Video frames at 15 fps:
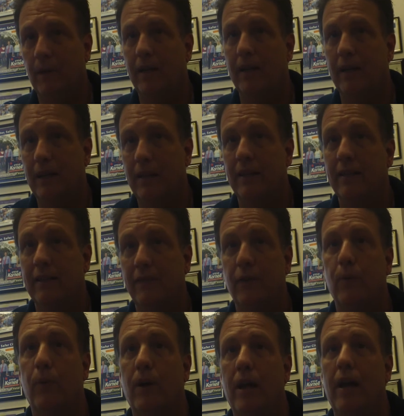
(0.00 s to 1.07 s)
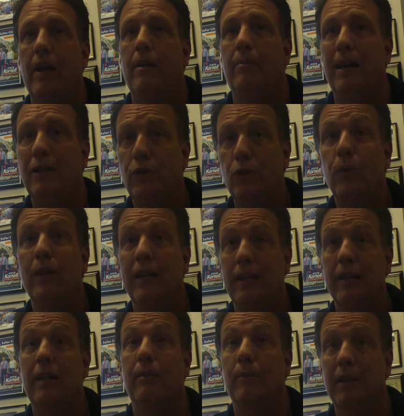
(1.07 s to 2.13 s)
money in a different way by doing
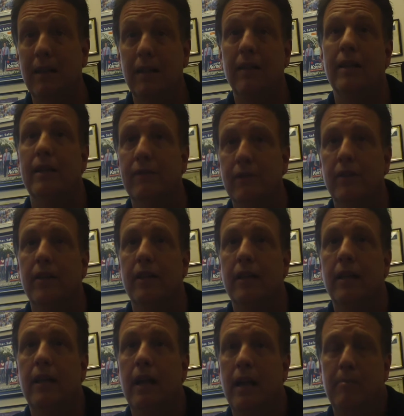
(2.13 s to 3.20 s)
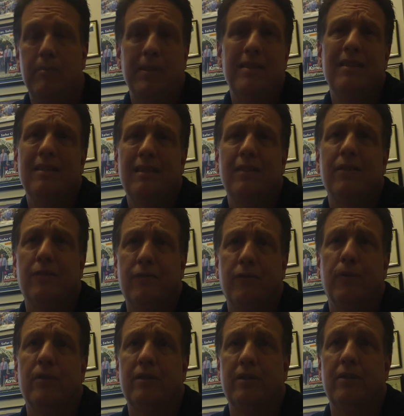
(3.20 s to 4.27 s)
it completely differently? And businesses are
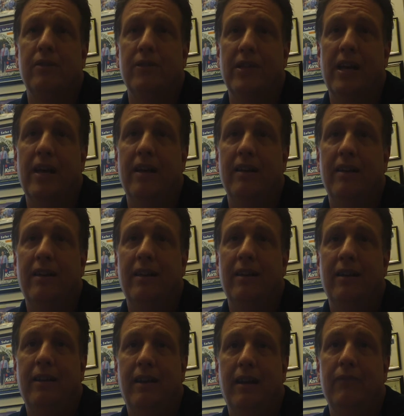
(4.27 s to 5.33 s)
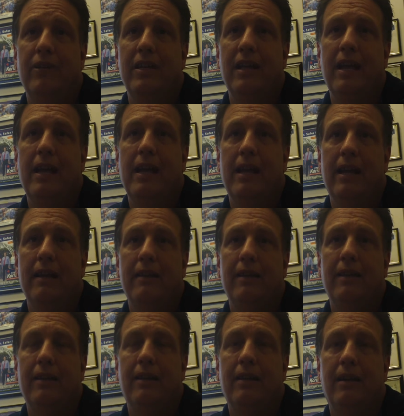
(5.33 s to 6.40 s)
forced to do that every day, and I
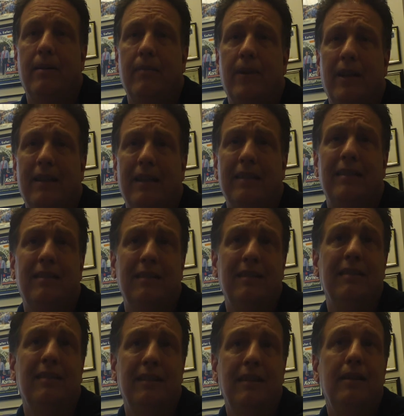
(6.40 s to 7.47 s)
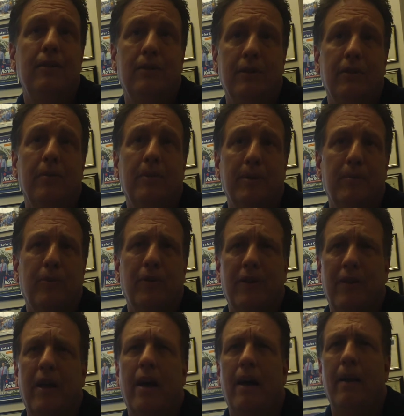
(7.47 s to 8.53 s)
think um, I'd like to see the city do a little bit more
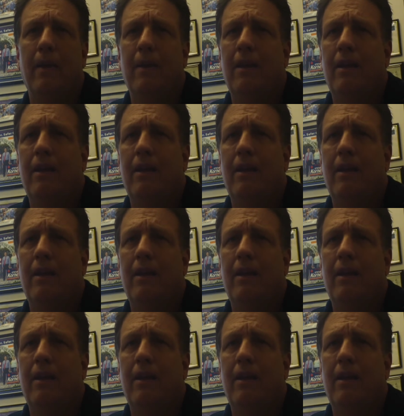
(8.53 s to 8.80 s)
of that.